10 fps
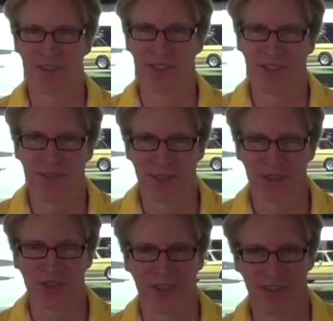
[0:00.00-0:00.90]
steering wheel,
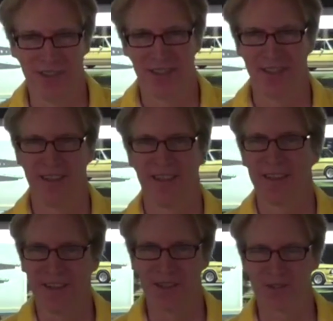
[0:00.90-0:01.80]
so
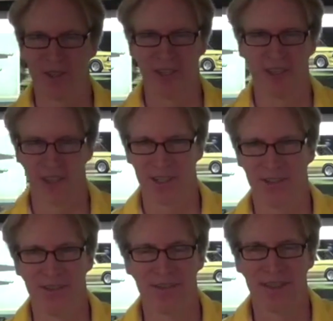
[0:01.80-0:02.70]
it's ready to
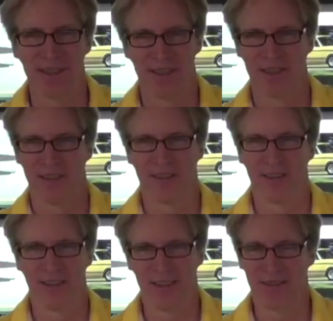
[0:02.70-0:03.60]
go.
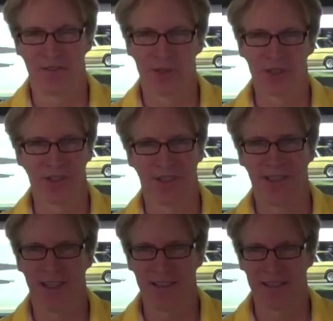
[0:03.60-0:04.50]

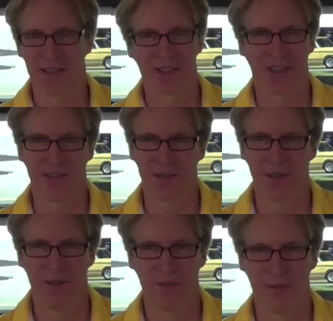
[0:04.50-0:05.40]
Unfortunately, I did
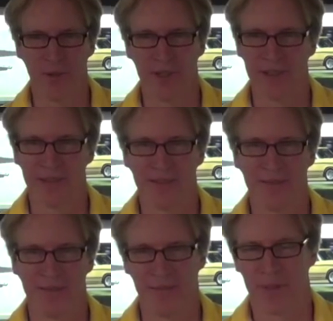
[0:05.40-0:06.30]
discover one
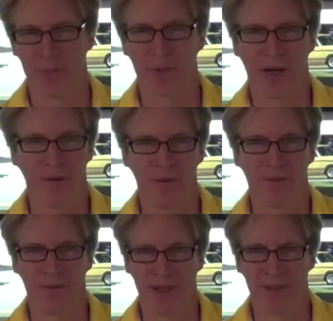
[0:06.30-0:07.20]
big
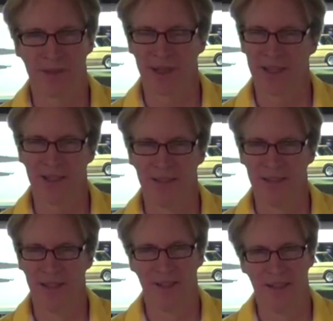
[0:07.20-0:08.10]
problem right when I
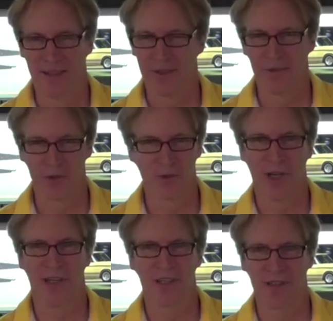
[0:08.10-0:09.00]
was
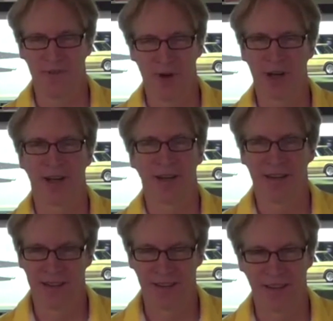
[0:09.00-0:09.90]
ready to run
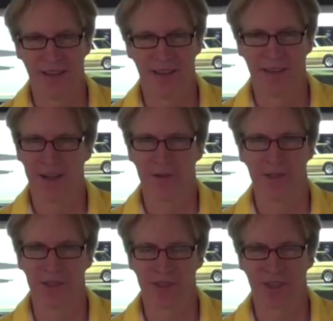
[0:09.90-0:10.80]
it and that
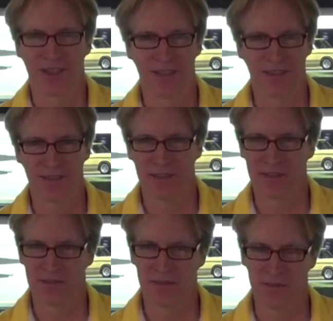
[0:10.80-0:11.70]
was uh,
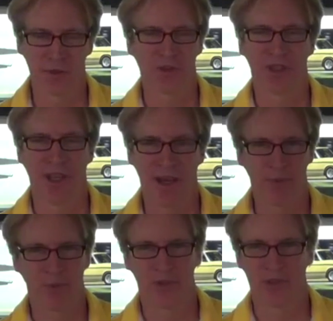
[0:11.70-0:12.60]
first thing
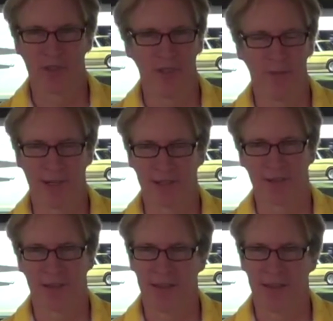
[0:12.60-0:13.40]
happened was the DMOC